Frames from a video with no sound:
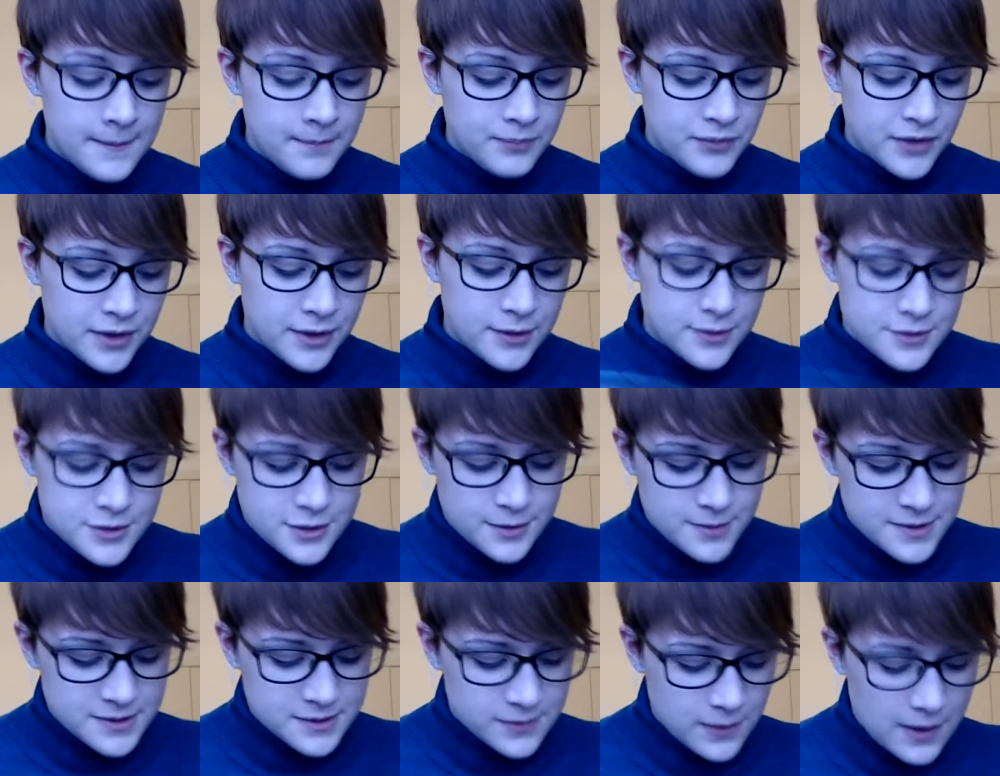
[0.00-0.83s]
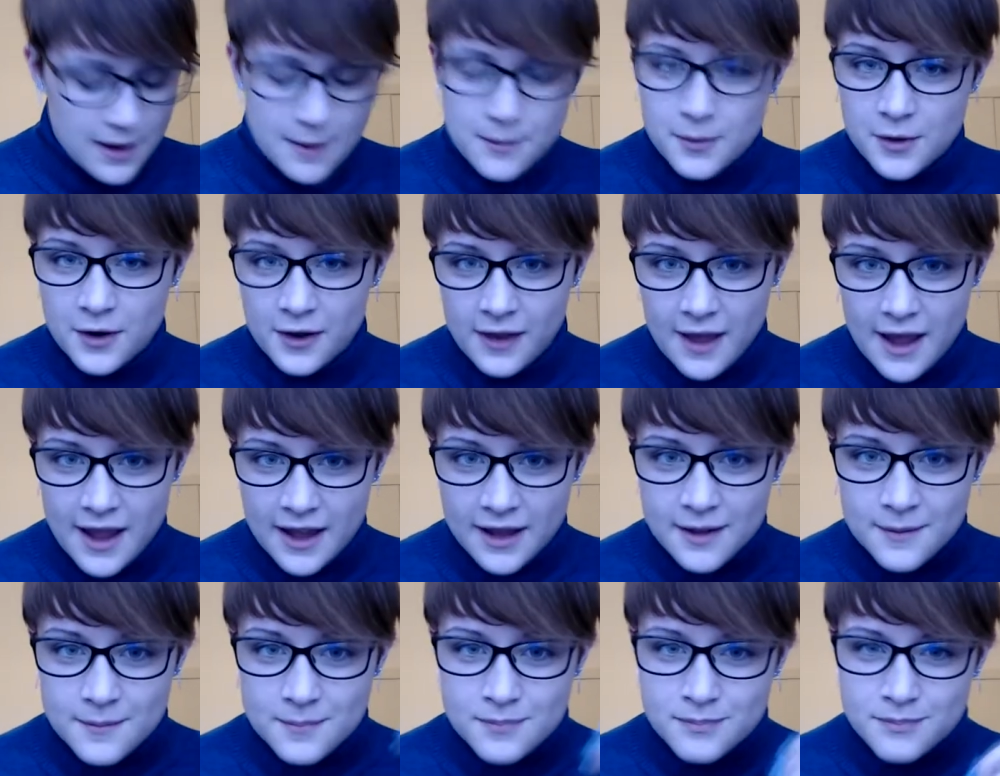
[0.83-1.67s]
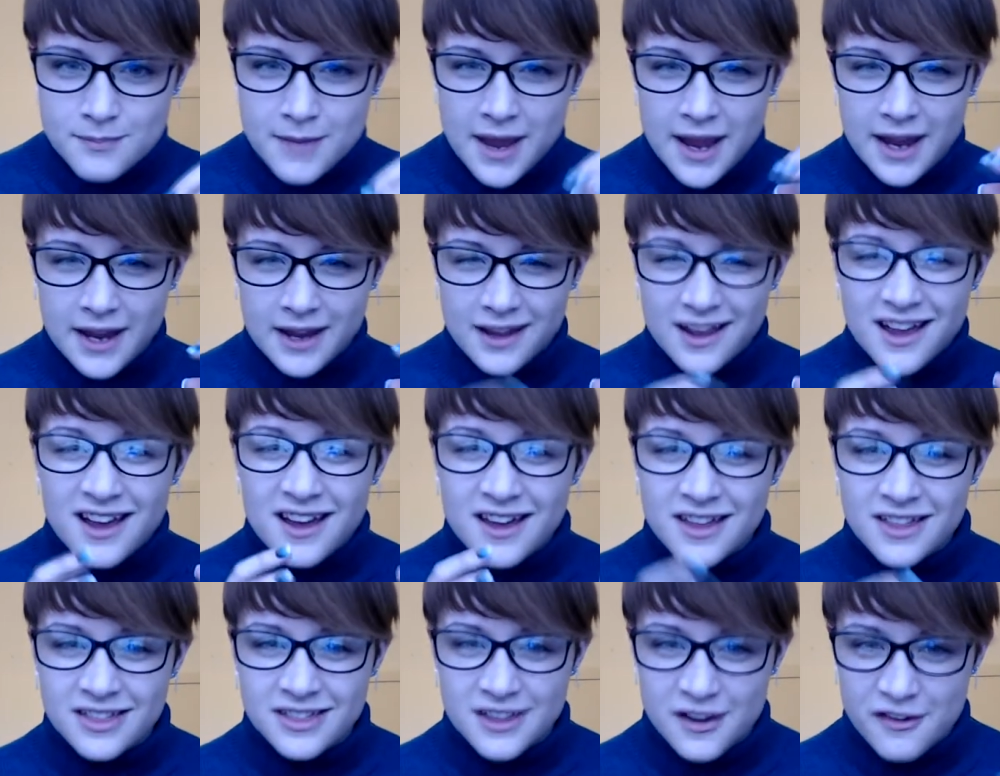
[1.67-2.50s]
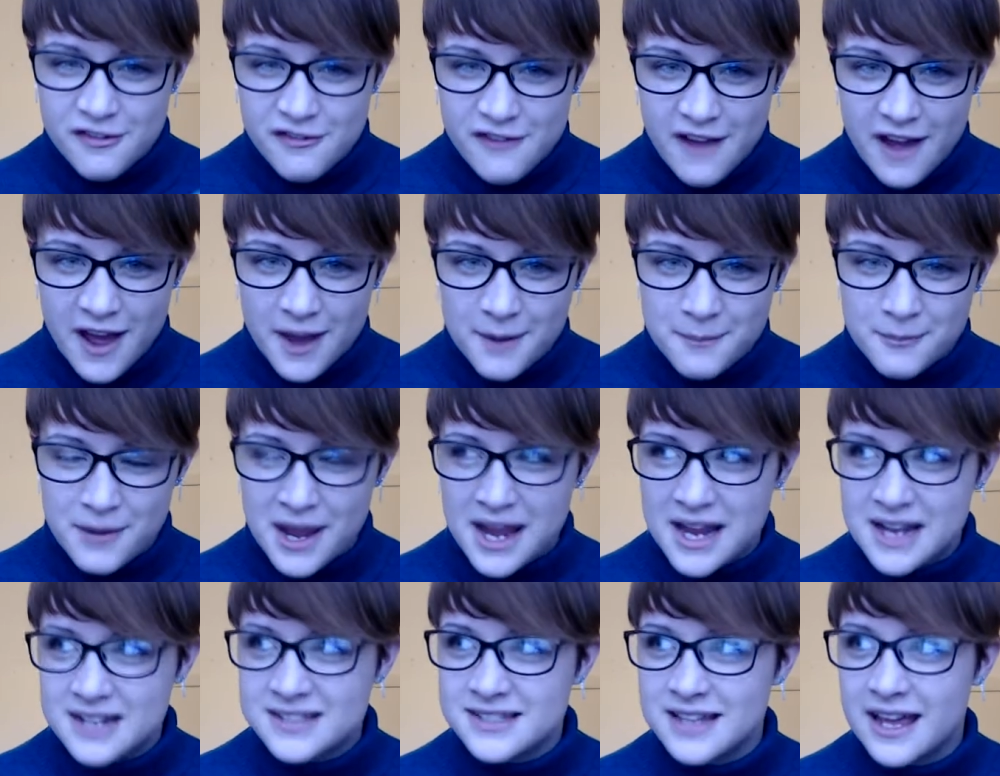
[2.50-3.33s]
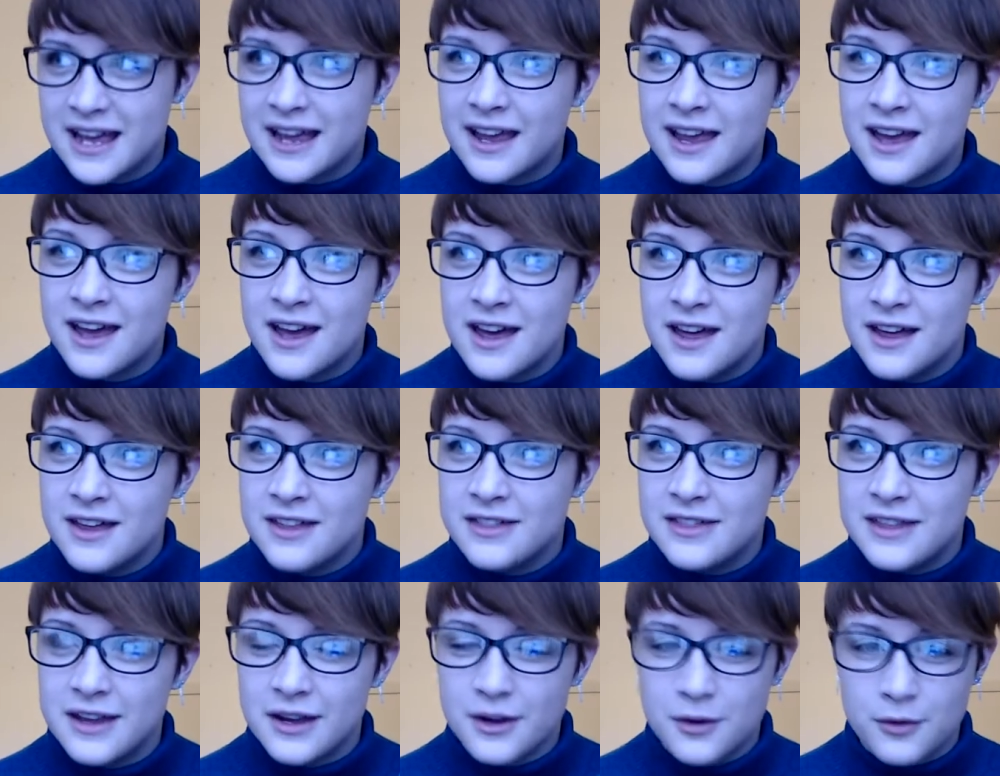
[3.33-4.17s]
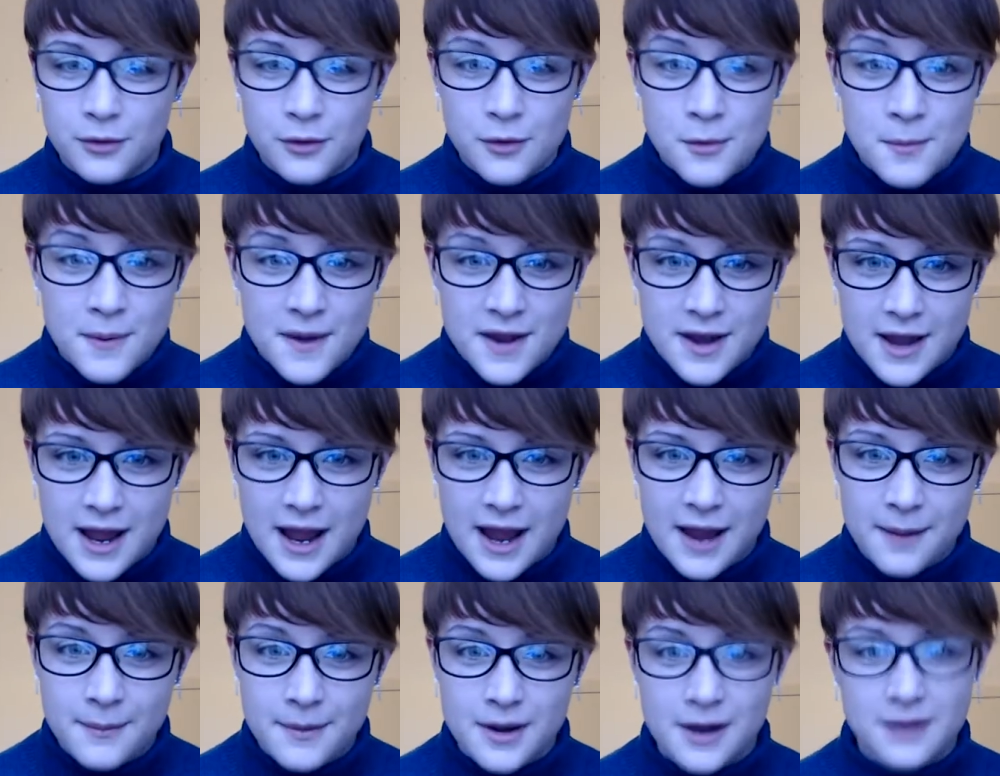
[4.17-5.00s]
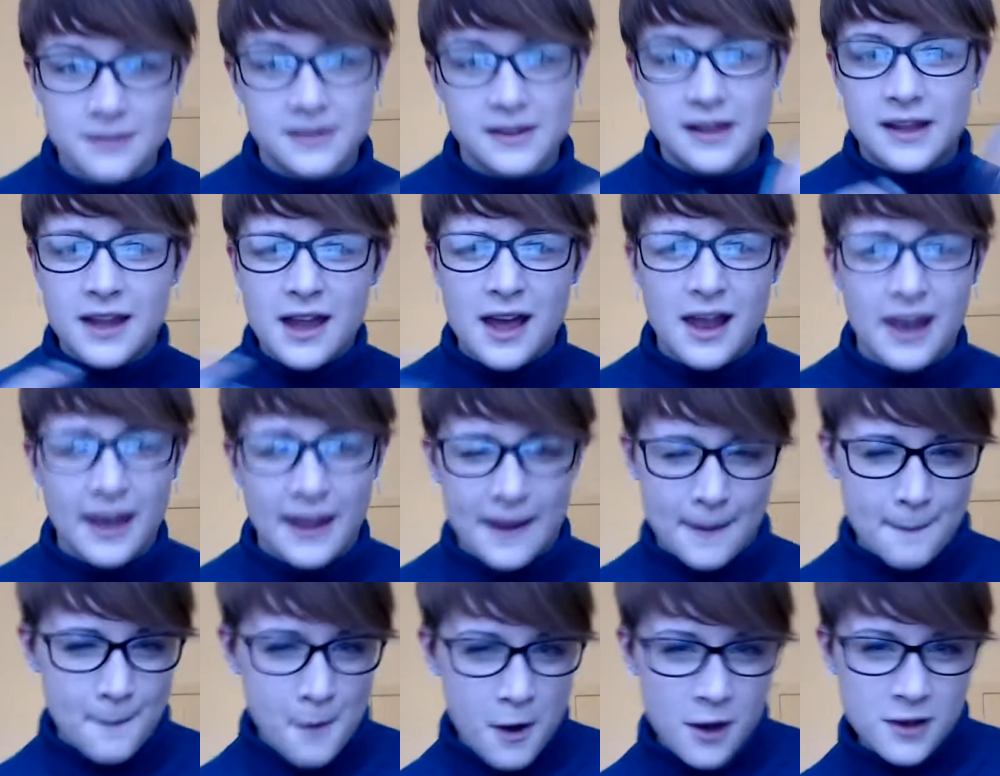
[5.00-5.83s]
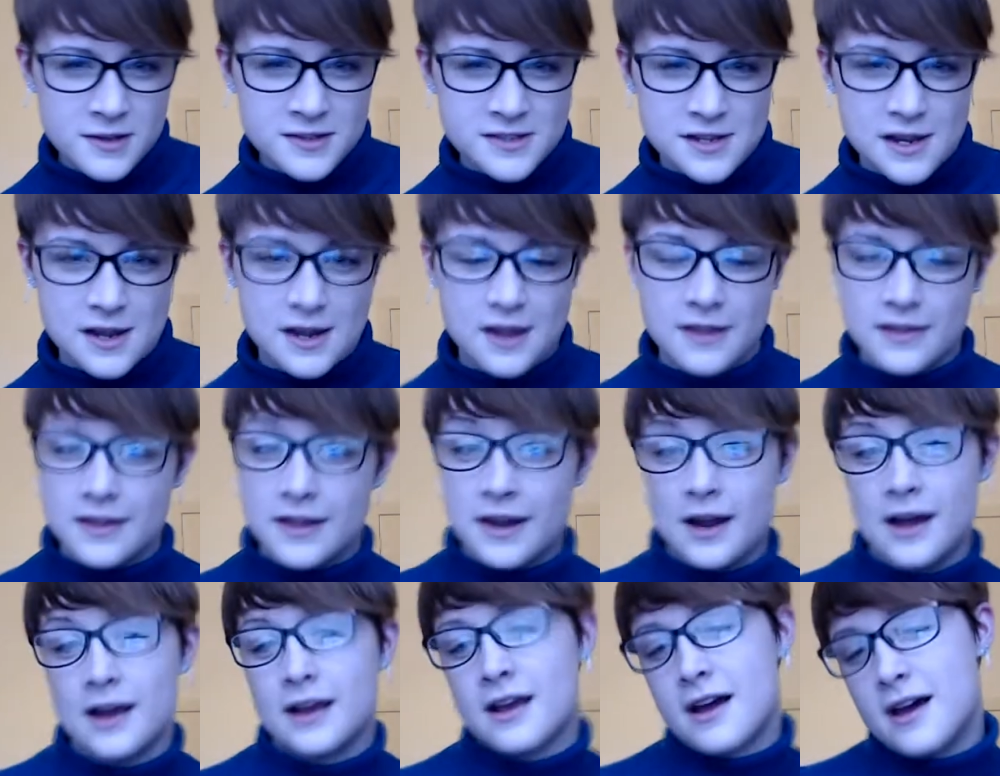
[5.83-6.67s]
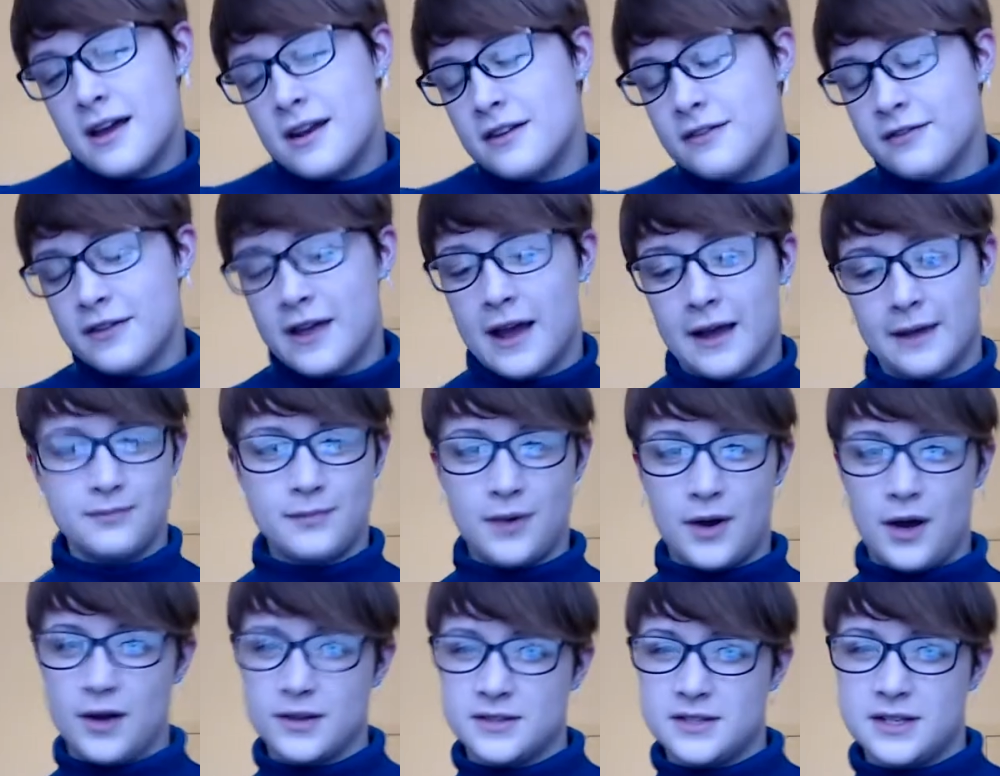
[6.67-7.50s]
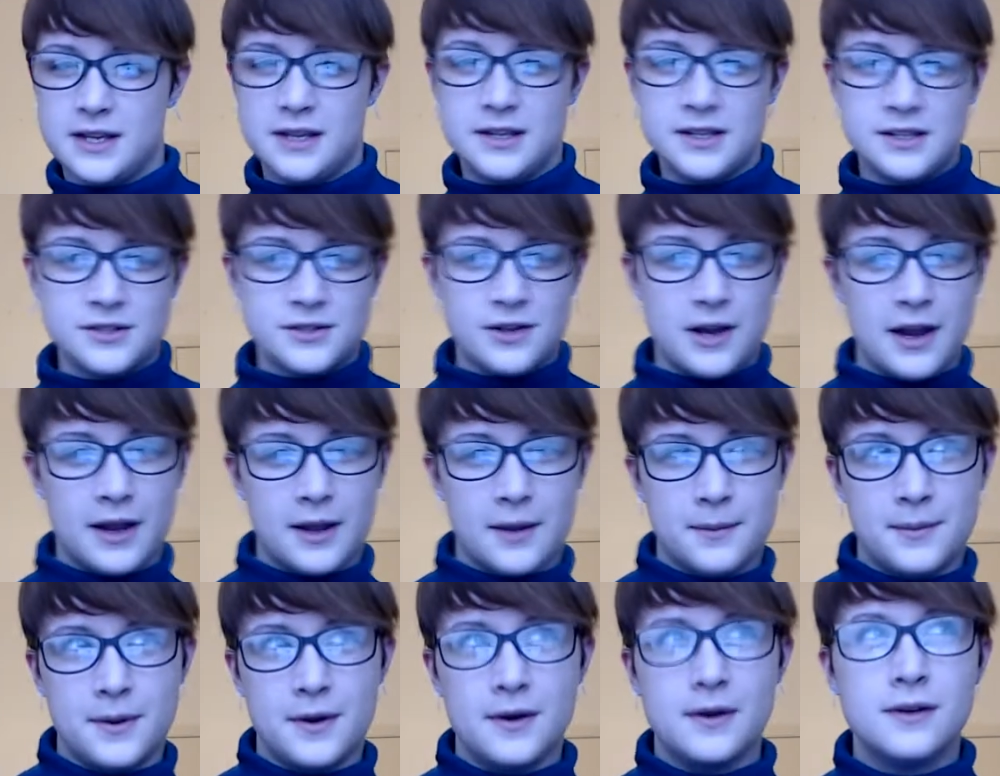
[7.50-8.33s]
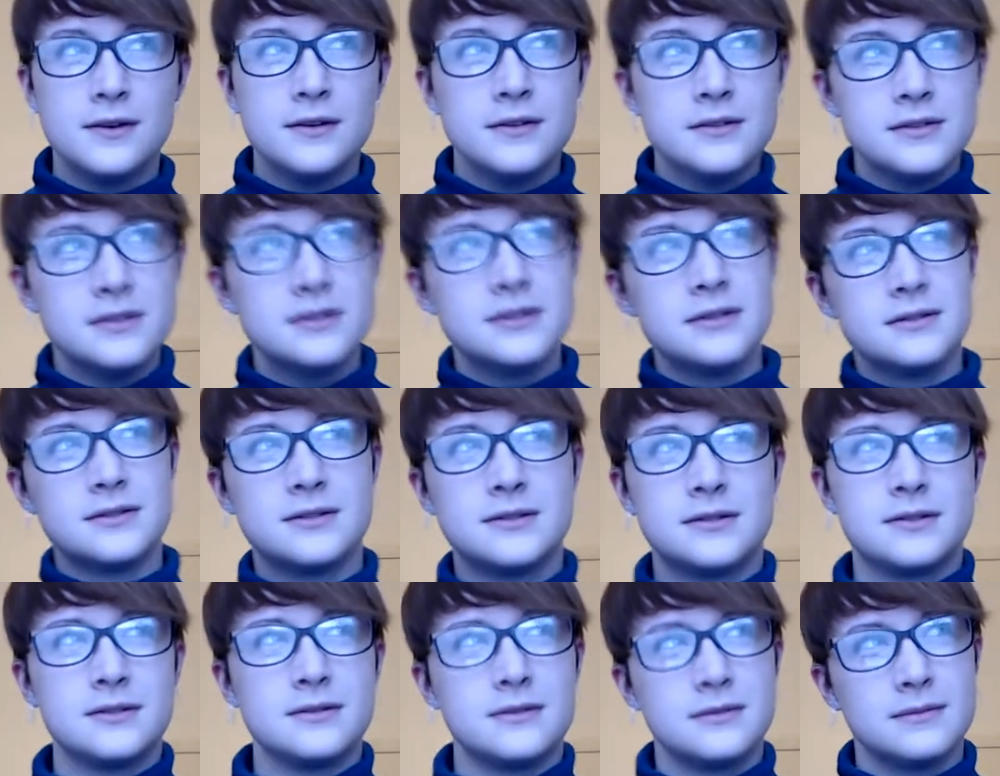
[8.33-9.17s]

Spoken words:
YouTubers were able to like make their fan base like their group a name, and I was like, yeah, like a posse. And then I kind of like posse, strike a pose.